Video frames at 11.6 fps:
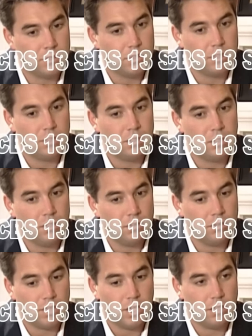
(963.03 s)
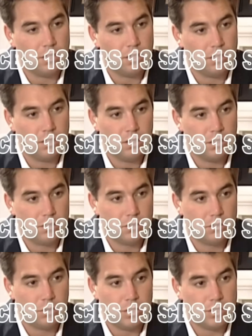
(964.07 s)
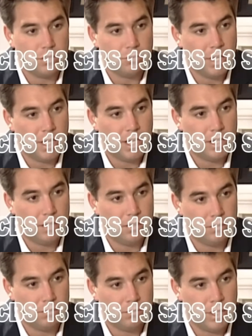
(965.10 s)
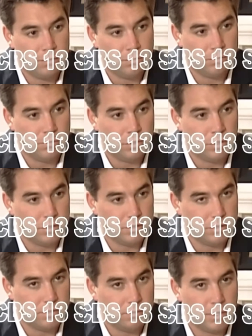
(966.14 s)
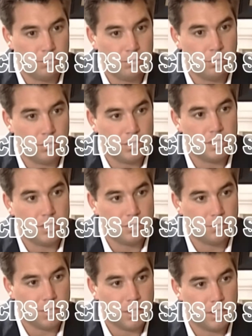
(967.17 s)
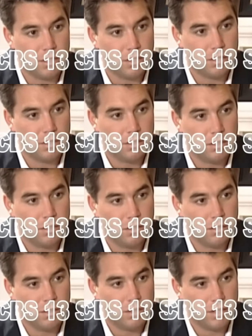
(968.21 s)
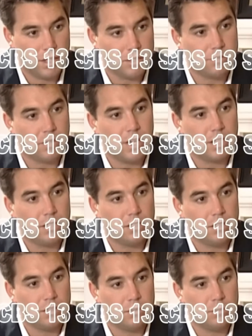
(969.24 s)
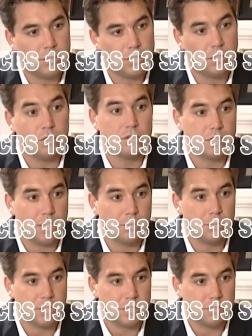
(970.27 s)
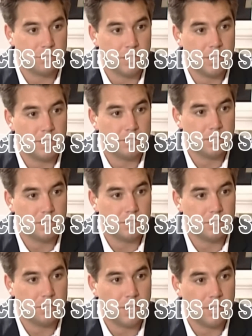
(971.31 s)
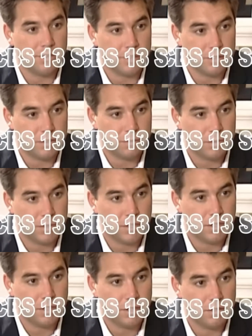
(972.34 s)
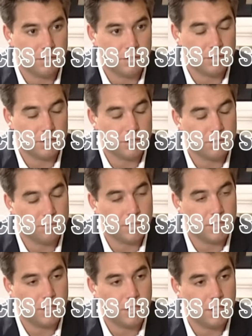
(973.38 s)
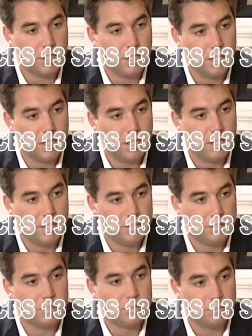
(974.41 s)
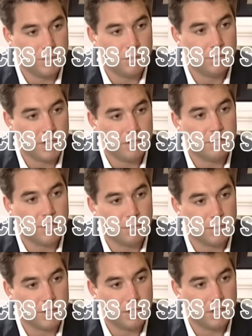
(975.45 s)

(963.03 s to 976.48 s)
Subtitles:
you can, question my morals and my poor decision making. That's fine. But don't stop looking for Laci. She's out there somewhere. She shouldn't be. She should be with our family.